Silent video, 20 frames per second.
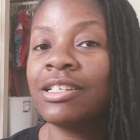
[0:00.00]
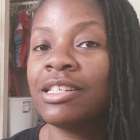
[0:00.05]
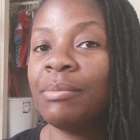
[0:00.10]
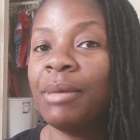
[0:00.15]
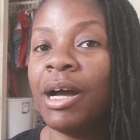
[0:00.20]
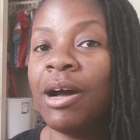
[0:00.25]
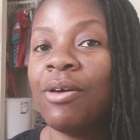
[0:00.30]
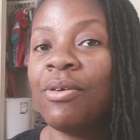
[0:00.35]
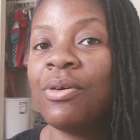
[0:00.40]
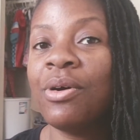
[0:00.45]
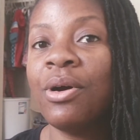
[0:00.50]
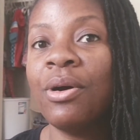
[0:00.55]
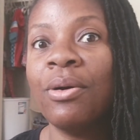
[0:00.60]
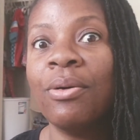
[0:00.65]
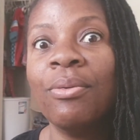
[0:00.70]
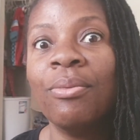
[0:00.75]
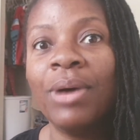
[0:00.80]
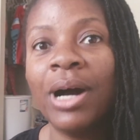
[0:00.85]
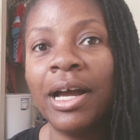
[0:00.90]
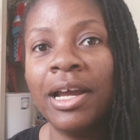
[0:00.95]
about
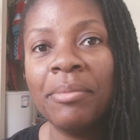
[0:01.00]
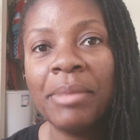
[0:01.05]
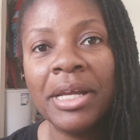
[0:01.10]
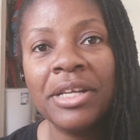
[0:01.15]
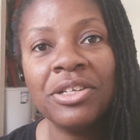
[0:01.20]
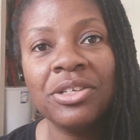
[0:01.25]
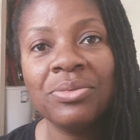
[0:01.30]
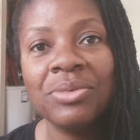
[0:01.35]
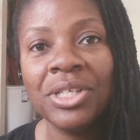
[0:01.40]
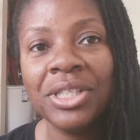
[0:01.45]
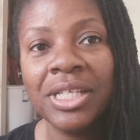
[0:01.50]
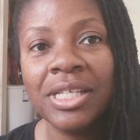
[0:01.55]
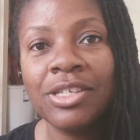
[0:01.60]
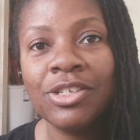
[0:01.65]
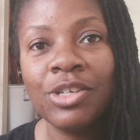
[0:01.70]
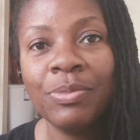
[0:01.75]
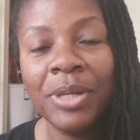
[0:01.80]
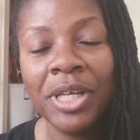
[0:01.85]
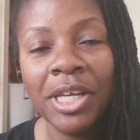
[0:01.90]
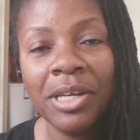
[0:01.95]
why am I doing this to
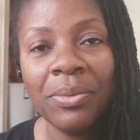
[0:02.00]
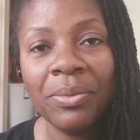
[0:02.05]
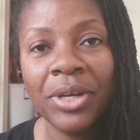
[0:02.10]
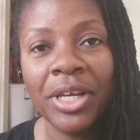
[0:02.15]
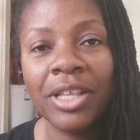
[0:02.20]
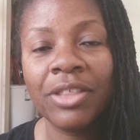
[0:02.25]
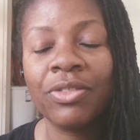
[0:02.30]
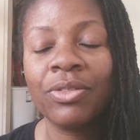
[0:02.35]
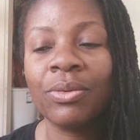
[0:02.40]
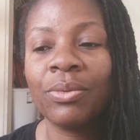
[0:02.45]
begin with?